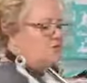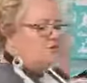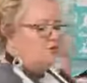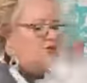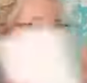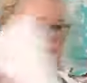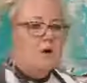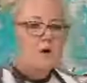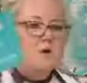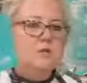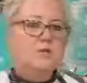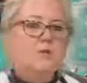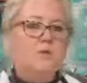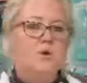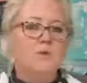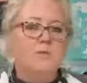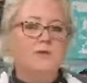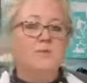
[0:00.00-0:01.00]
your Chalk
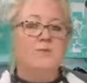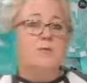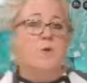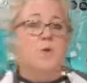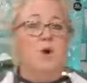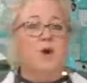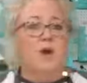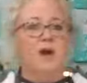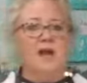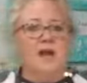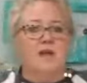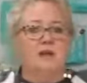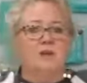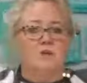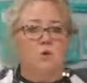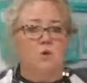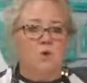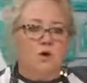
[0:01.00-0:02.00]
Couture before and you
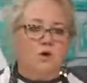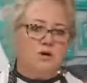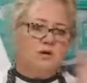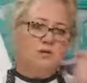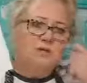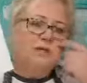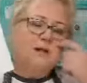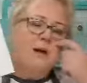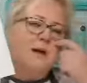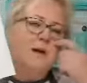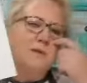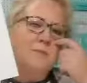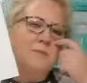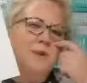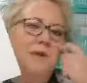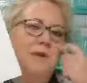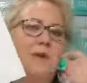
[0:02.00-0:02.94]
ordered some,